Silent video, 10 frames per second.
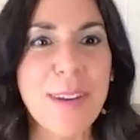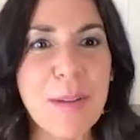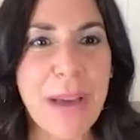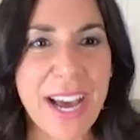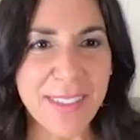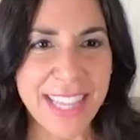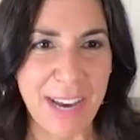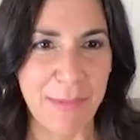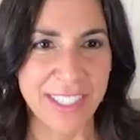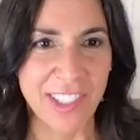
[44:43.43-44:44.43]
and about
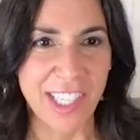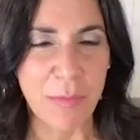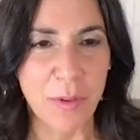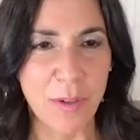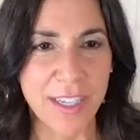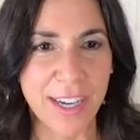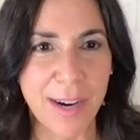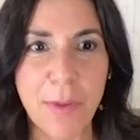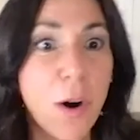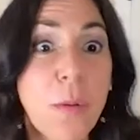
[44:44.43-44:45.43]
that much anymore.
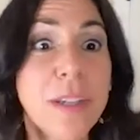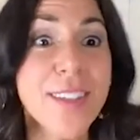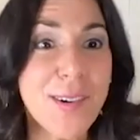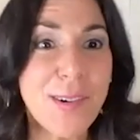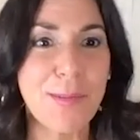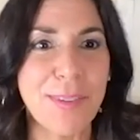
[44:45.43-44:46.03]
I'm always home,